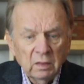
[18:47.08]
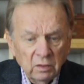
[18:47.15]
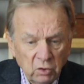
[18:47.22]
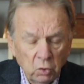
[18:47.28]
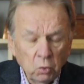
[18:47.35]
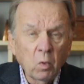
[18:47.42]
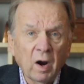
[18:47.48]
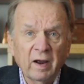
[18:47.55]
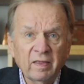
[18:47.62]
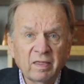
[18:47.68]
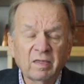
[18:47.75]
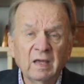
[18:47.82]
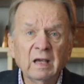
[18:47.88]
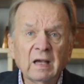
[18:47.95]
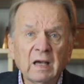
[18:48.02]
Do I
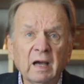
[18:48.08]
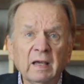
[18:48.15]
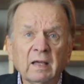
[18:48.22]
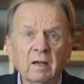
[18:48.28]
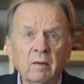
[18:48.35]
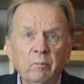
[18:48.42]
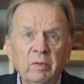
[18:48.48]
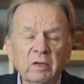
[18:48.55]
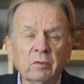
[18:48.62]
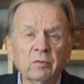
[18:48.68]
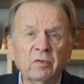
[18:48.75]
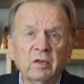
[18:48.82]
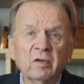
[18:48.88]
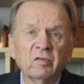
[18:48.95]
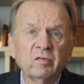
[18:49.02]
think I can
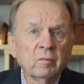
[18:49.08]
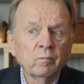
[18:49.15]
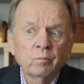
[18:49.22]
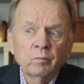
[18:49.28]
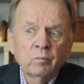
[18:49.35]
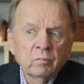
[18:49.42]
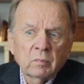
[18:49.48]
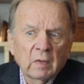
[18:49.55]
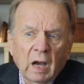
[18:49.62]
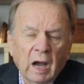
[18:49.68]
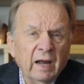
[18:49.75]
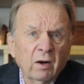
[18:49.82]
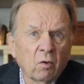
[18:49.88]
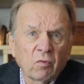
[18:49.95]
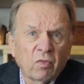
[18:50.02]
build this?
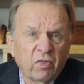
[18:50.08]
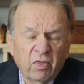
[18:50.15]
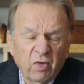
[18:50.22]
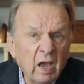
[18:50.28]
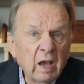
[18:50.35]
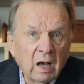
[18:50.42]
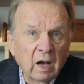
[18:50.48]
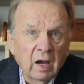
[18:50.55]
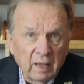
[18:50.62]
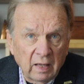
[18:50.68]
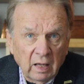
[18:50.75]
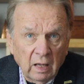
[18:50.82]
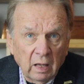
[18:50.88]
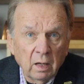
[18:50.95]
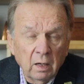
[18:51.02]
I don't think I
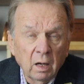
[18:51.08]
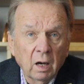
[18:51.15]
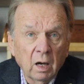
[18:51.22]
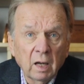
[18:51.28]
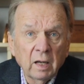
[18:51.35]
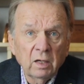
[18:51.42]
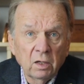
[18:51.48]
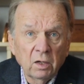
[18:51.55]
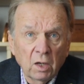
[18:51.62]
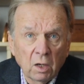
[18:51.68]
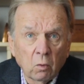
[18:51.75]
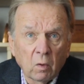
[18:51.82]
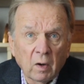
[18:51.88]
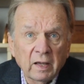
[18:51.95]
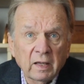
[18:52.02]
can. I
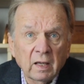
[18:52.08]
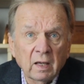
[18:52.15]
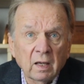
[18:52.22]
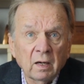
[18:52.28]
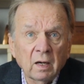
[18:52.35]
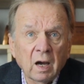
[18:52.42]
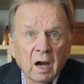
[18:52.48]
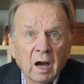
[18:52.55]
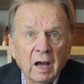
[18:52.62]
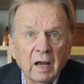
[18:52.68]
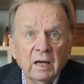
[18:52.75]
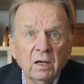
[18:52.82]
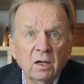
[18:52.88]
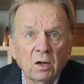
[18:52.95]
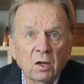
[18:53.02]
know I can.
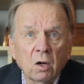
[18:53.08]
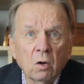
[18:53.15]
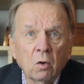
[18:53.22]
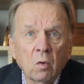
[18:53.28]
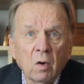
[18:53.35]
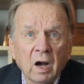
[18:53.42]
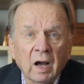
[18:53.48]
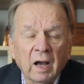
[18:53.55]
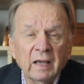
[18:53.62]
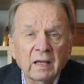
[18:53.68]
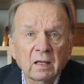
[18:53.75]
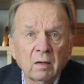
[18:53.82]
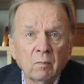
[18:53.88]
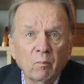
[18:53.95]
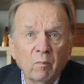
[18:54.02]
I know I
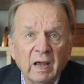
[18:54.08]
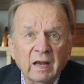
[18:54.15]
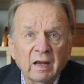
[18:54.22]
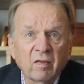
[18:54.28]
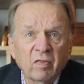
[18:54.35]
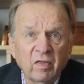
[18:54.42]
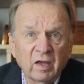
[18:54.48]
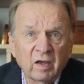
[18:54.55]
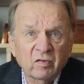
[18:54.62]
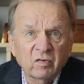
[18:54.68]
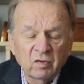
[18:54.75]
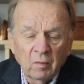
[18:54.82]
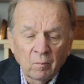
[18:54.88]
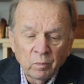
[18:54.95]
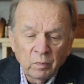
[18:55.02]
can make
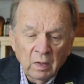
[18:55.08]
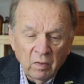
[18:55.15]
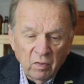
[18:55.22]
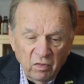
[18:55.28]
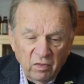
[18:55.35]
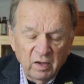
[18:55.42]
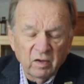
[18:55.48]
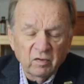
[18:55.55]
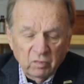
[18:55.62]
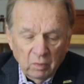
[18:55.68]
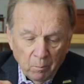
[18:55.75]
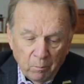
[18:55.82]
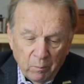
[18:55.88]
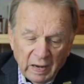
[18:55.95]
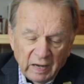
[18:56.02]
this, this
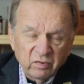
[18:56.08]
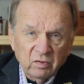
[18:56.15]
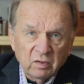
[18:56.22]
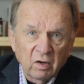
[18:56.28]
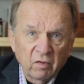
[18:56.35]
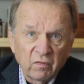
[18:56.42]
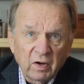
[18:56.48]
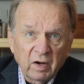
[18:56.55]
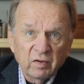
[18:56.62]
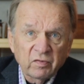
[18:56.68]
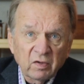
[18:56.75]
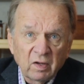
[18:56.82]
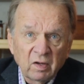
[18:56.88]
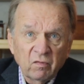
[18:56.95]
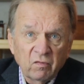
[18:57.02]
best of
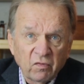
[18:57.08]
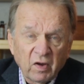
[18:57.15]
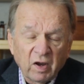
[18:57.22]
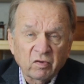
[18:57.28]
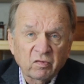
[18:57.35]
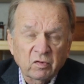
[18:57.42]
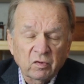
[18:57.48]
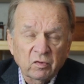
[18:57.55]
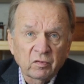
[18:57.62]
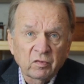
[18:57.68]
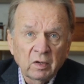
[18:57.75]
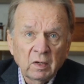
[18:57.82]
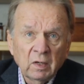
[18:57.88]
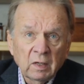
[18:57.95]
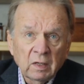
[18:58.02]
us
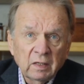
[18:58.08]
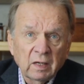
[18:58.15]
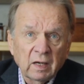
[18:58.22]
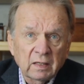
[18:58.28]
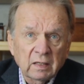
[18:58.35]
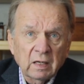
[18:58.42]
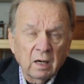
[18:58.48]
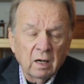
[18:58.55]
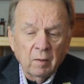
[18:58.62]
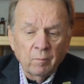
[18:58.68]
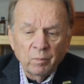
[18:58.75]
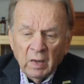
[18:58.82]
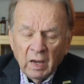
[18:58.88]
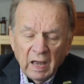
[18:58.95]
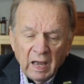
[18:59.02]
investors dot
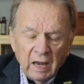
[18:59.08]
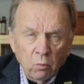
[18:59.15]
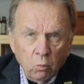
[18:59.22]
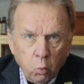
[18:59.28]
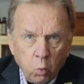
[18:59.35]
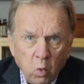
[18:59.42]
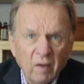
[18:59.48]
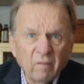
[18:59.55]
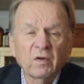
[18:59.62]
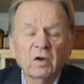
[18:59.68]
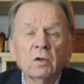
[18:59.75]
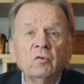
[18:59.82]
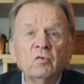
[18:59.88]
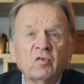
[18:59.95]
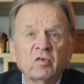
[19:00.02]
com, a
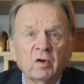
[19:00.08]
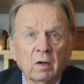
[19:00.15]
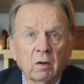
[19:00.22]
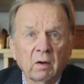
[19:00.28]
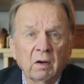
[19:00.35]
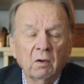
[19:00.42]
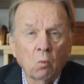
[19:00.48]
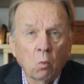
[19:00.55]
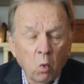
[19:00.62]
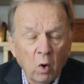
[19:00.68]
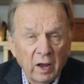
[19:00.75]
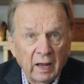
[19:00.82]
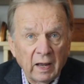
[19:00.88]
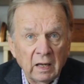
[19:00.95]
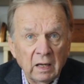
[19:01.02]
revolutionary
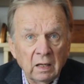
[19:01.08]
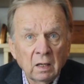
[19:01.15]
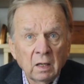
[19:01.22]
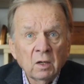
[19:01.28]
way